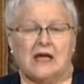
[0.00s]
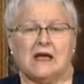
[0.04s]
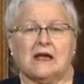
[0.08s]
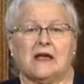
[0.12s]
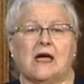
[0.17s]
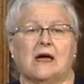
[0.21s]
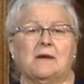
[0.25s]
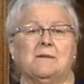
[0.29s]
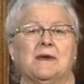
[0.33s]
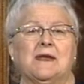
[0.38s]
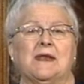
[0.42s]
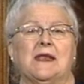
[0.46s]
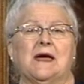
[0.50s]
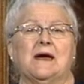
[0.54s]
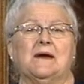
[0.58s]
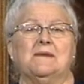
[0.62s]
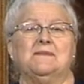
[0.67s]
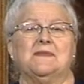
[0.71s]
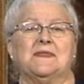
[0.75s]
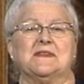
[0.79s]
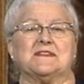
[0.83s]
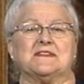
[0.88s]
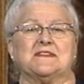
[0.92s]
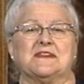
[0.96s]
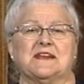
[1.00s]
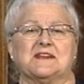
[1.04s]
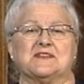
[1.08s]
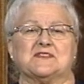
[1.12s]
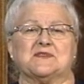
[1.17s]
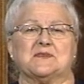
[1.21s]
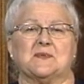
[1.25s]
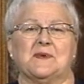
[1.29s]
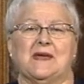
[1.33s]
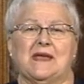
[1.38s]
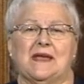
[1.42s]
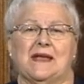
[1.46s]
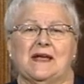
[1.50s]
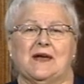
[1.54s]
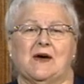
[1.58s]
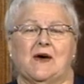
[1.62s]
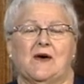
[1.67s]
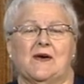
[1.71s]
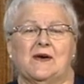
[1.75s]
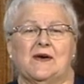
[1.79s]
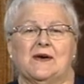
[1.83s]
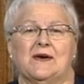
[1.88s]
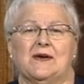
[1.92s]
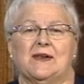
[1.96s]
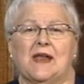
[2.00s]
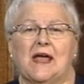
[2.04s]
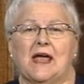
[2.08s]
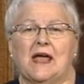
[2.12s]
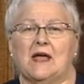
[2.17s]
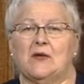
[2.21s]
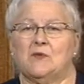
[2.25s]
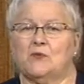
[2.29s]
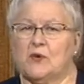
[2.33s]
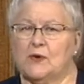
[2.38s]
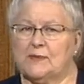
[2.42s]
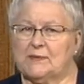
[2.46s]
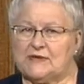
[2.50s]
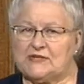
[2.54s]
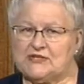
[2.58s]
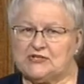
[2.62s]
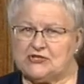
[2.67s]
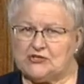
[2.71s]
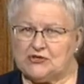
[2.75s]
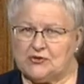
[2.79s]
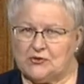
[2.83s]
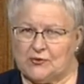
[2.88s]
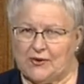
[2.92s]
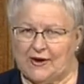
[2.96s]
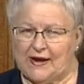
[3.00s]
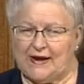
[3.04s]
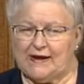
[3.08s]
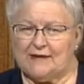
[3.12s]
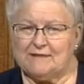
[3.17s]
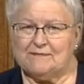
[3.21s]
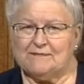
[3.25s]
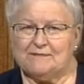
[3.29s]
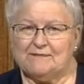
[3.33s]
Coming up this next week on A Woman's Joy.